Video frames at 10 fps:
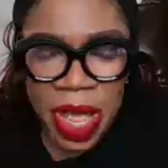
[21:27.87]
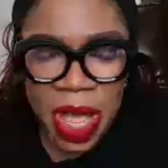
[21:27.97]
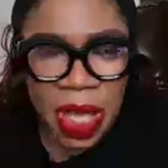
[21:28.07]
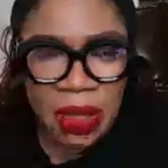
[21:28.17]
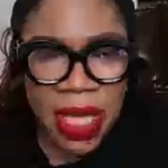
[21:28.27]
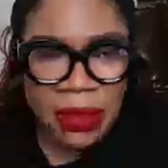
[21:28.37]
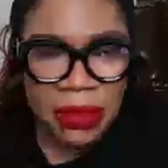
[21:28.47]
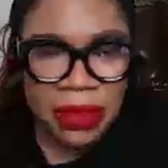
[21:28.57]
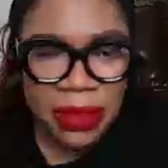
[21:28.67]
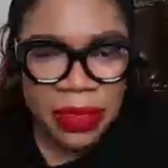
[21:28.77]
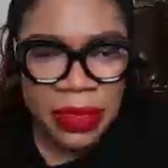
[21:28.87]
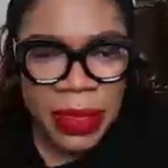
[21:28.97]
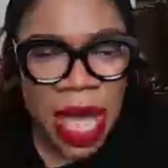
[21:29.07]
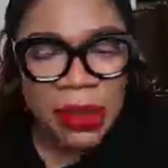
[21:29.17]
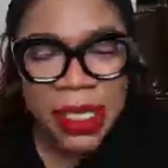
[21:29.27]
Okay,
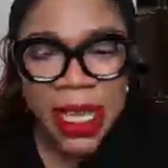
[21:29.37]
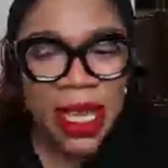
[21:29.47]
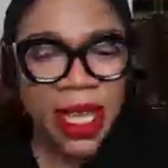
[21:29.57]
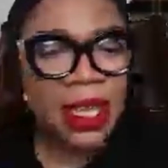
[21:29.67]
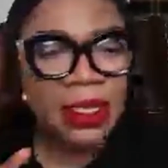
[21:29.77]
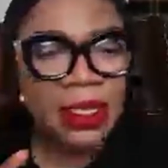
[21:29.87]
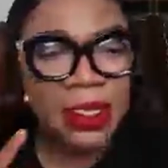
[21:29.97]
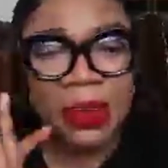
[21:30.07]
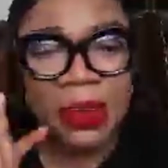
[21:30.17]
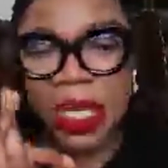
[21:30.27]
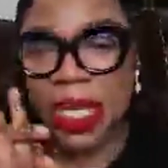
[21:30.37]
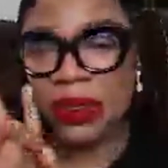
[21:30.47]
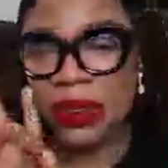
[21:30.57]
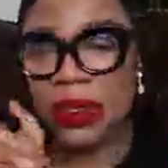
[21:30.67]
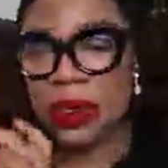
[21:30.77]
I'll stay here till somebody
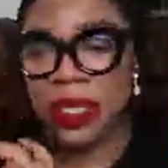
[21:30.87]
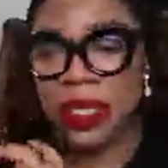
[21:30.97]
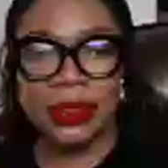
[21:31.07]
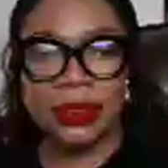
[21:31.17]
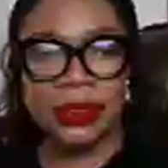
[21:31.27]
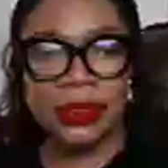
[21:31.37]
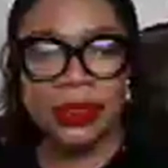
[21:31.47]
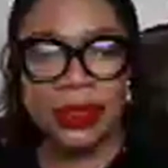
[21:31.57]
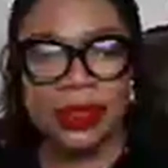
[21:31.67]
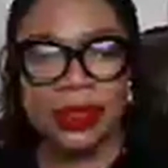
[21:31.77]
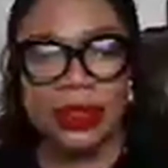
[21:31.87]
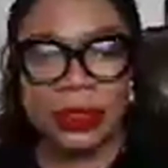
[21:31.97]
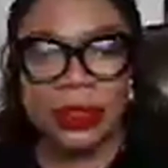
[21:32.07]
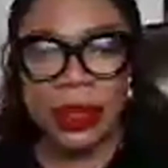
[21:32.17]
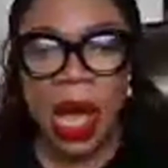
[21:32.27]
else joins.
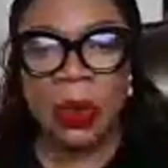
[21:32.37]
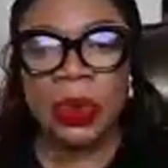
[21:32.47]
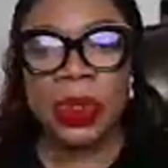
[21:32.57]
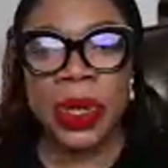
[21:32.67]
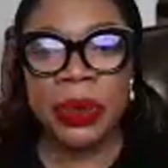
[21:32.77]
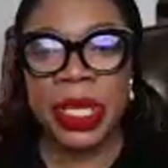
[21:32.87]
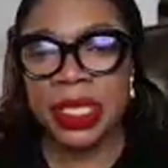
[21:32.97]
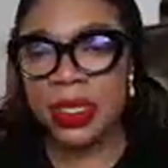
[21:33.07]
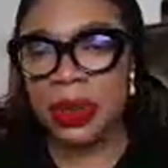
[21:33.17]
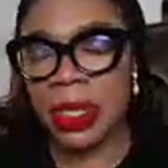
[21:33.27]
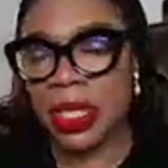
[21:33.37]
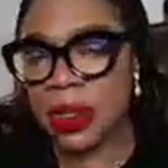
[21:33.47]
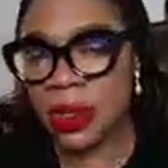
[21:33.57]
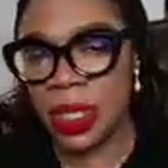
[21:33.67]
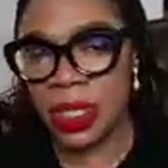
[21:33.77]
I won't go away till somebody
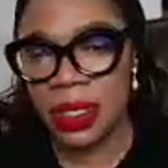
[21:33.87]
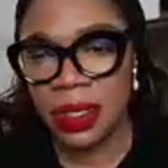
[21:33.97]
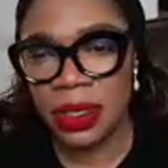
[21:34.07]
joins.